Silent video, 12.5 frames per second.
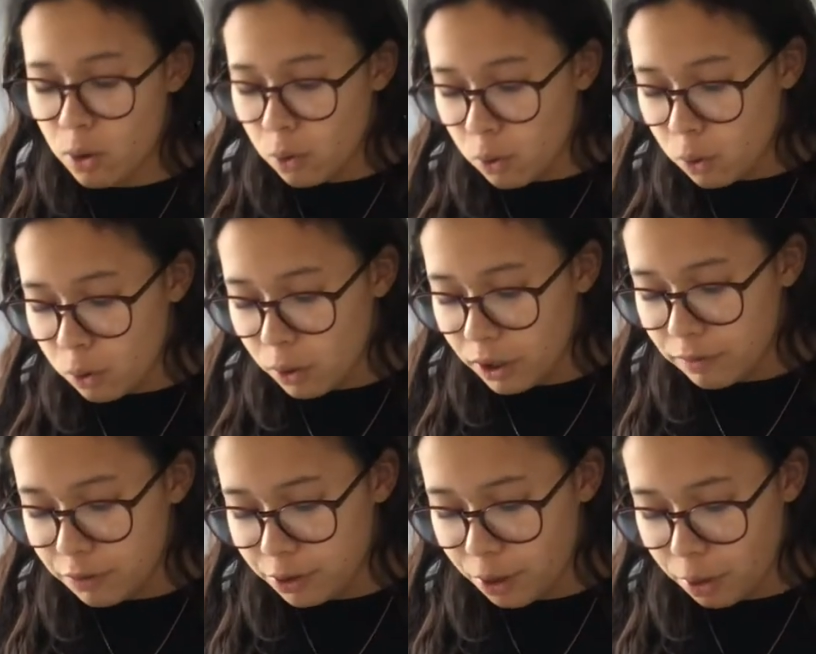or
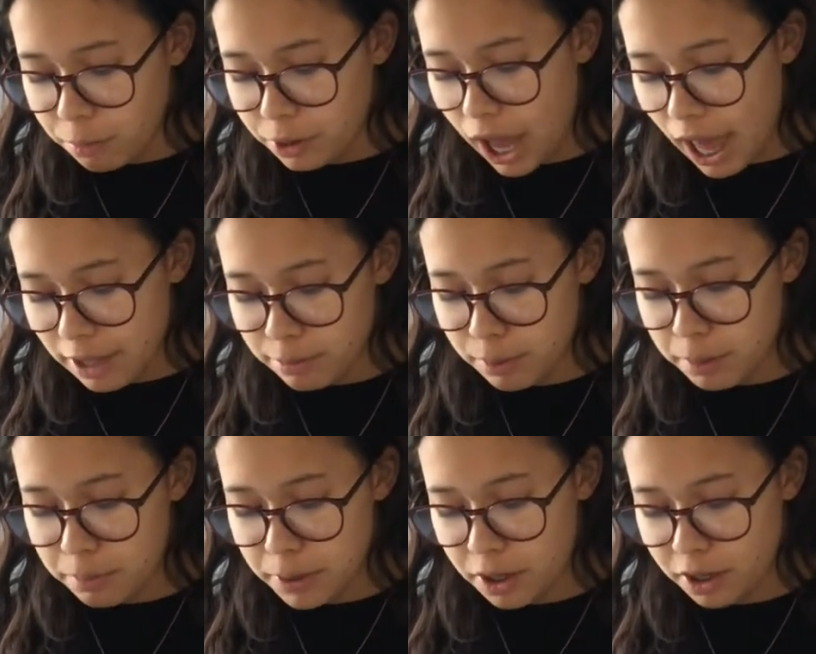if you don't want as many
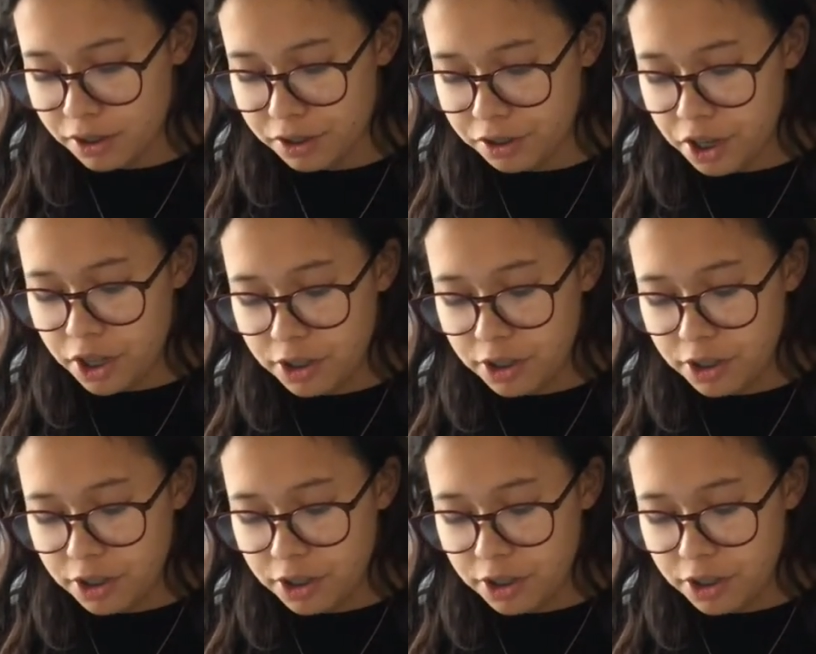bananas,